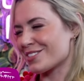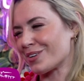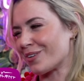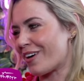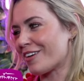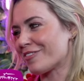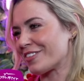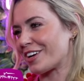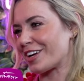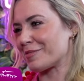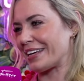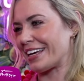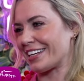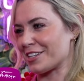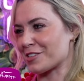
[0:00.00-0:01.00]
often I'd
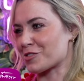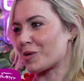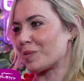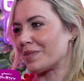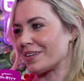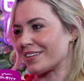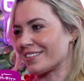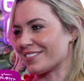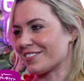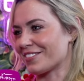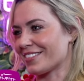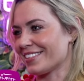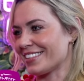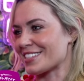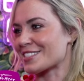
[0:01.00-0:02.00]
be getting in trouble
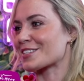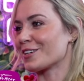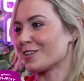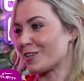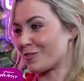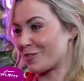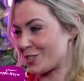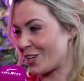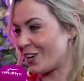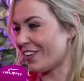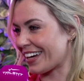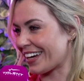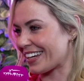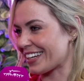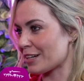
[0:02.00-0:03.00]
in school for talking.